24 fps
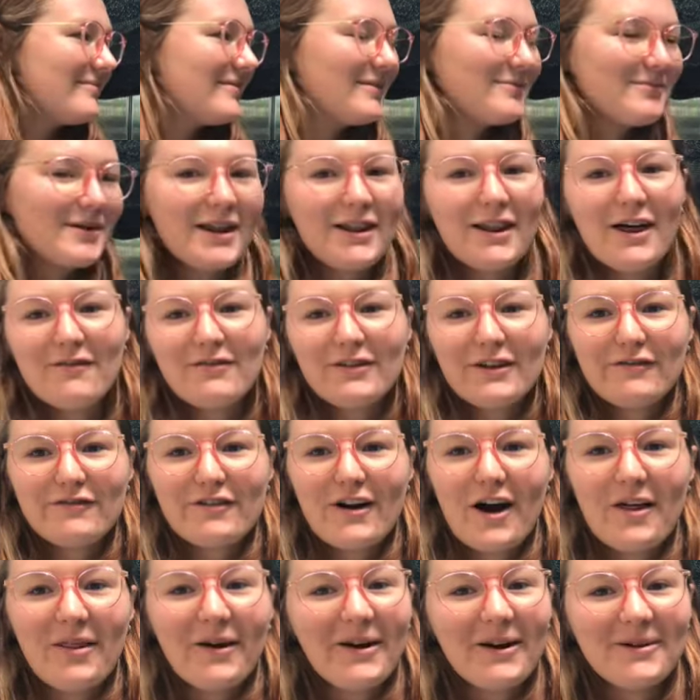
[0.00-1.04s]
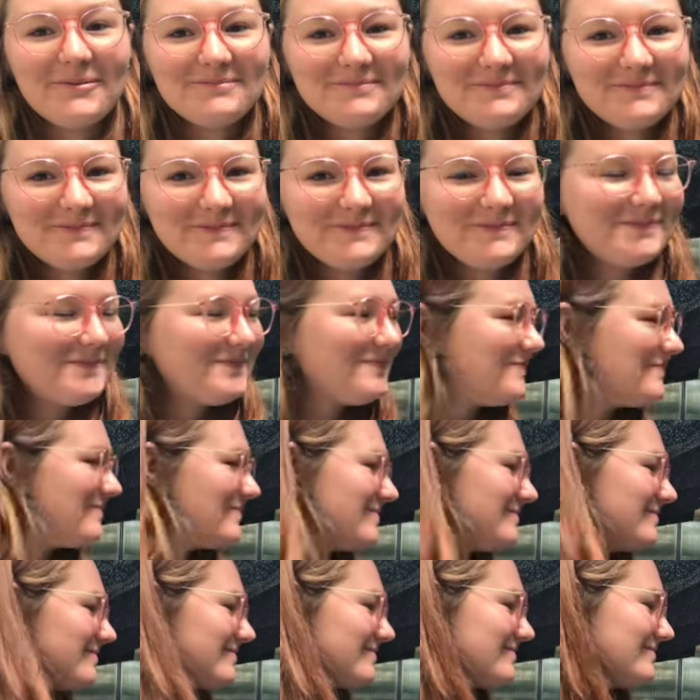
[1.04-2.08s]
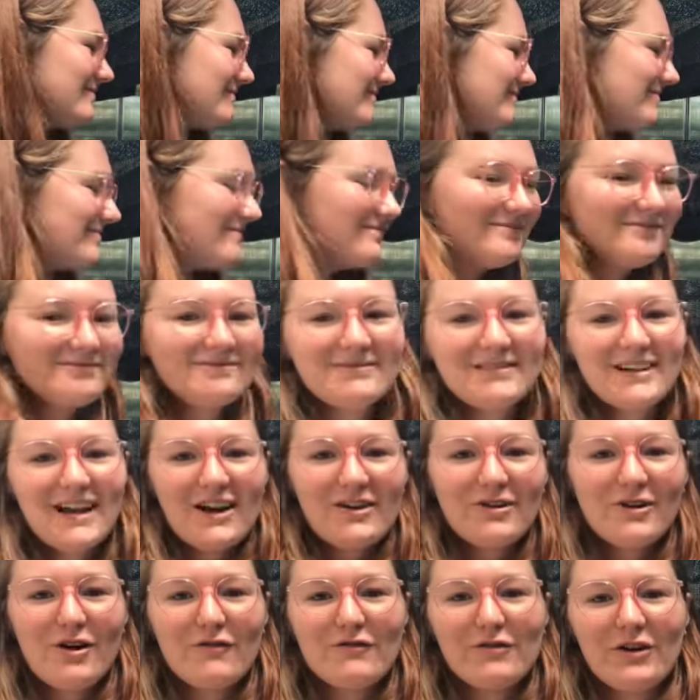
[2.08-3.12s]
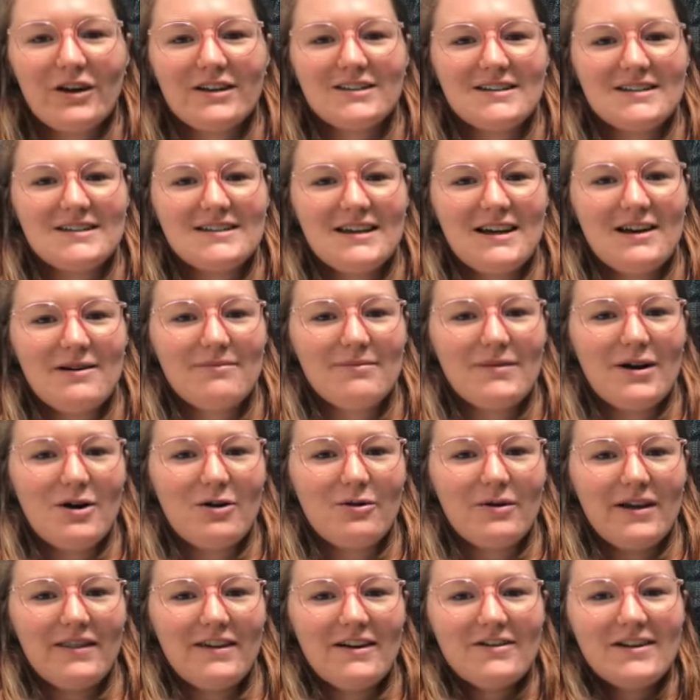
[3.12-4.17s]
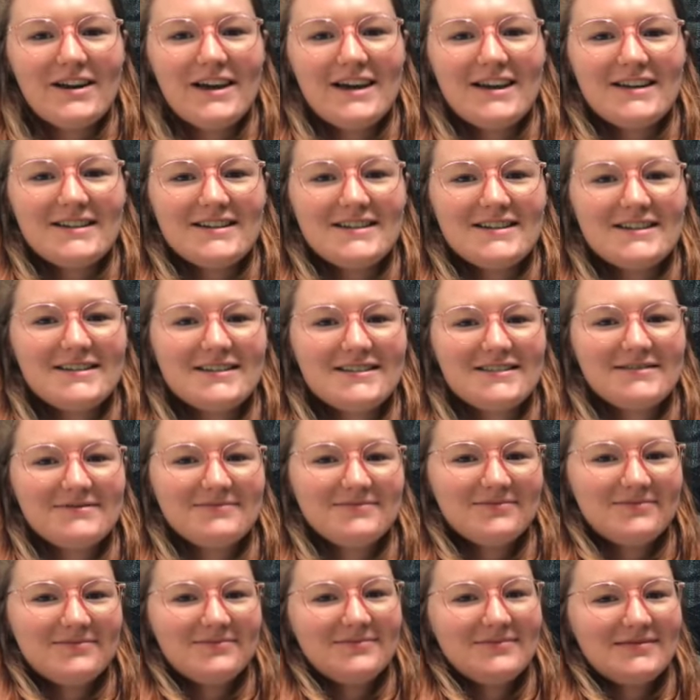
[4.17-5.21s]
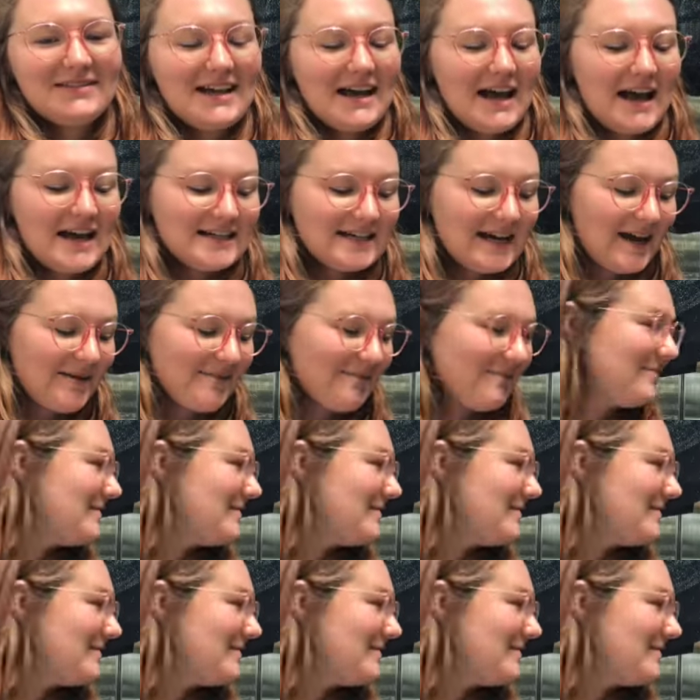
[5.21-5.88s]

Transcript: My lovely father. I don't know if you get to see him mow. There he is. Hi, Dad.